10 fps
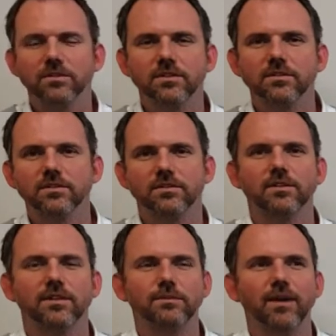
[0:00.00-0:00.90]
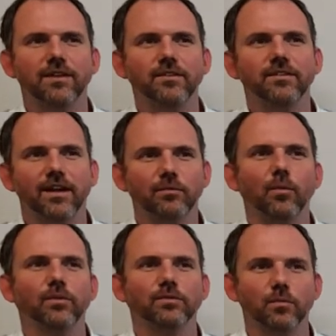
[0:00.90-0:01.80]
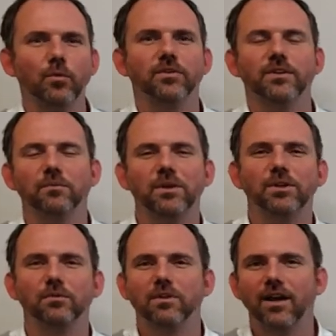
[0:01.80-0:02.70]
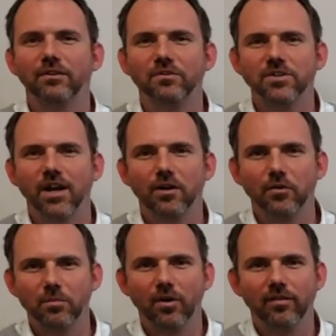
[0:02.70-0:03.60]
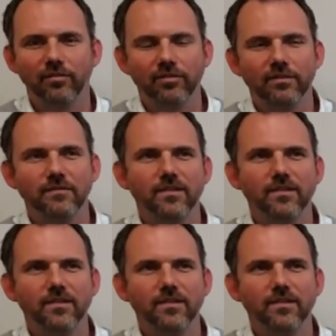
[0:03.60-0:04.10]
is having that hot water when you would like to shower or bath.